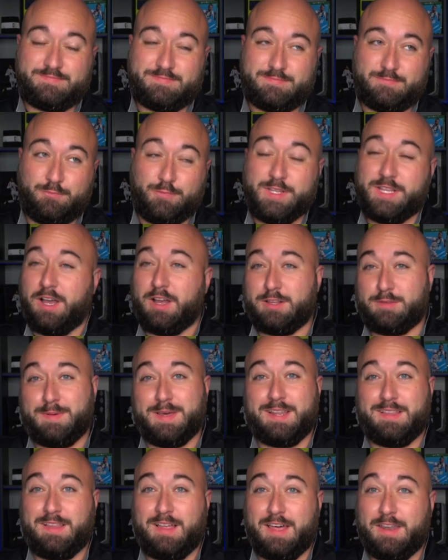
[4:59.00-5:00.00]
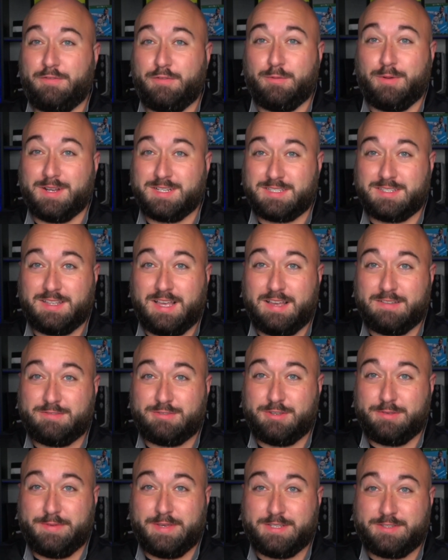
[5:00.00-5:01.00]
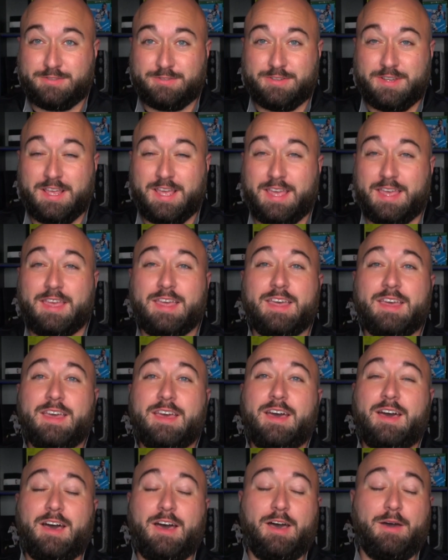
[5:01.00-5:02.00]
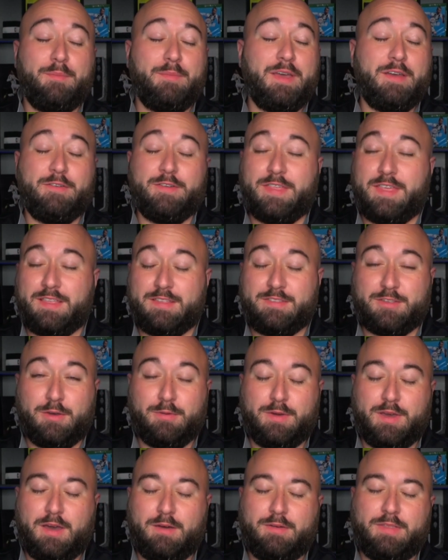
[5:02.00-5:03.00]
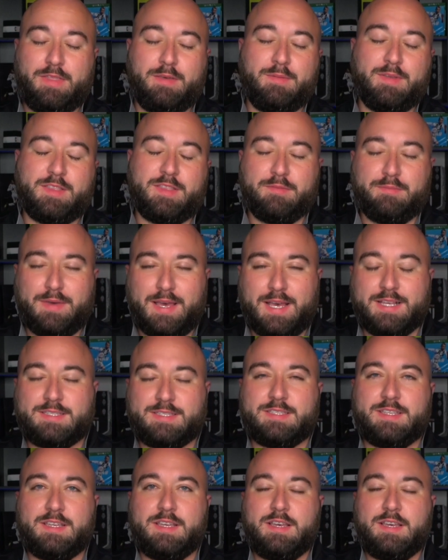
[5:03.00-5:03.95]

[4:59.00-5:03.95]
we talked about it a lot. If you watched the live stream yesterday, everything that's going on with him, it's a mess.